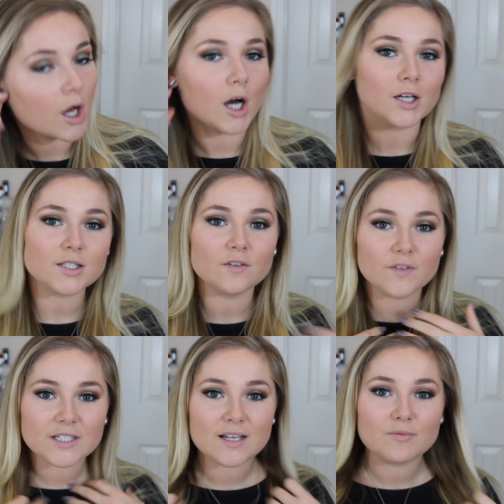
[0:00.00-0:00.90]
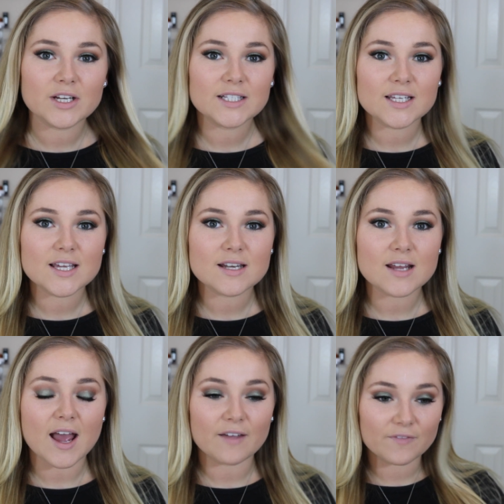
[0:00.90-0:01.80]
Also, for some reason,
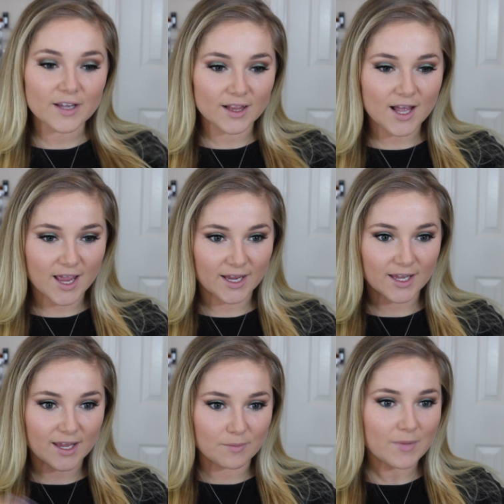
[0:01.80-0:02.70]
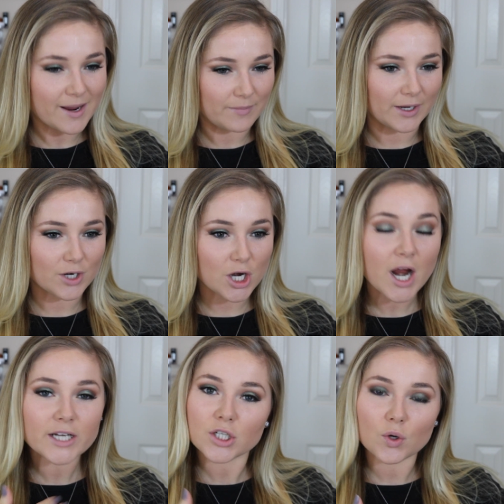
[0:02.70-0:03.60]
I feel like in my mirror
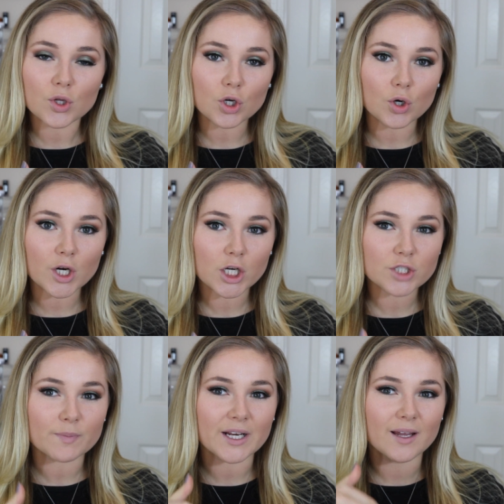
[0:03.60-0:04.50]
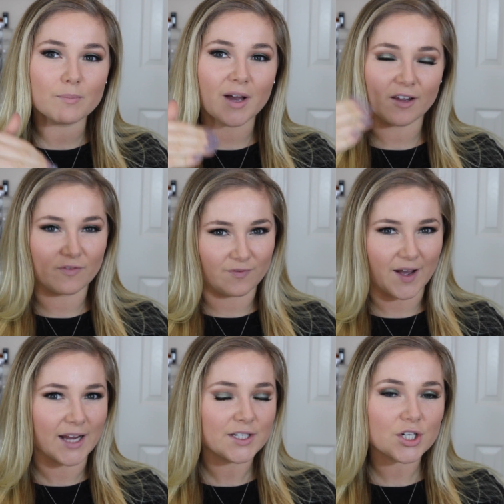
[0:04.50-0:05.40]
I don't look orange, but in my
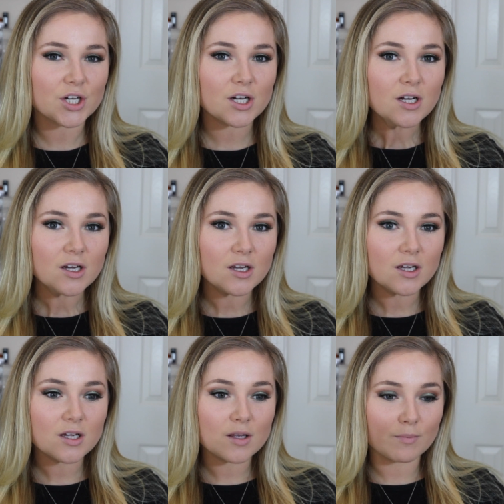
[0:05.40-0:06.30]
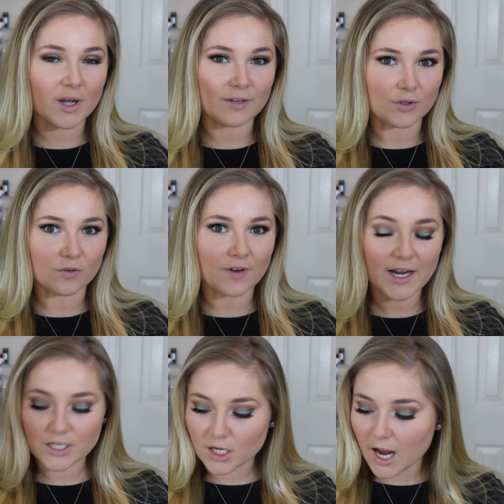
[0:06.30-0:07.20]
finder, my
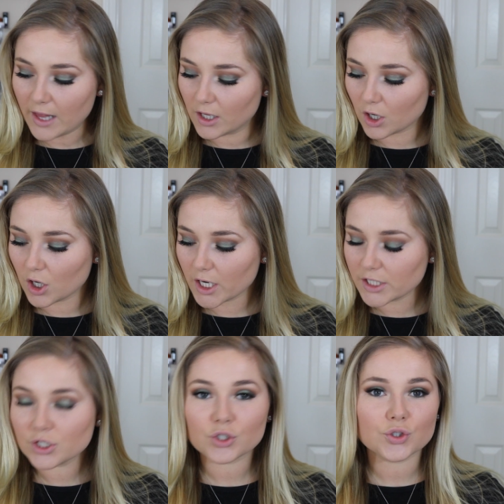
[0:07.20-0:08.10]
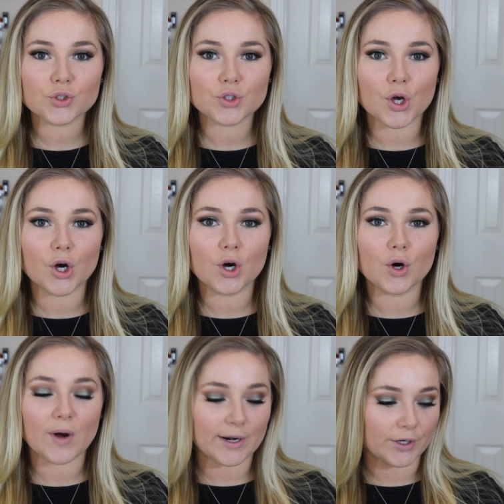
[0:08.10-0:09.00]
viewfinder, I look orange. So
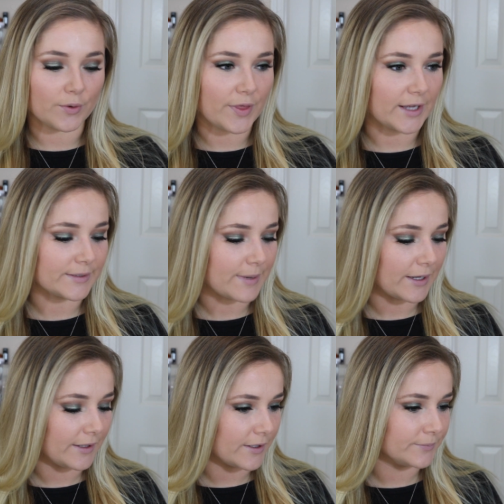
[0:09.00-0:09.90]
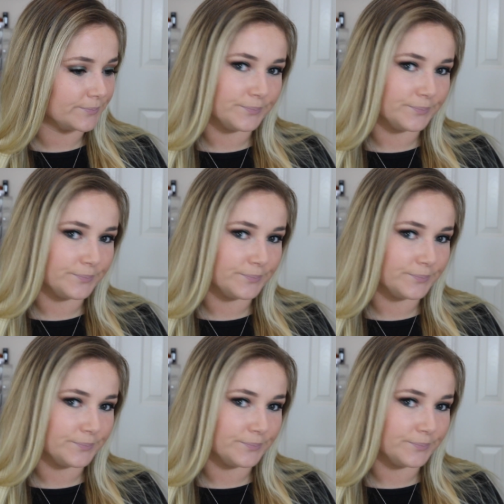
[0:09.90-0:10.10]
I don't know what that's about either.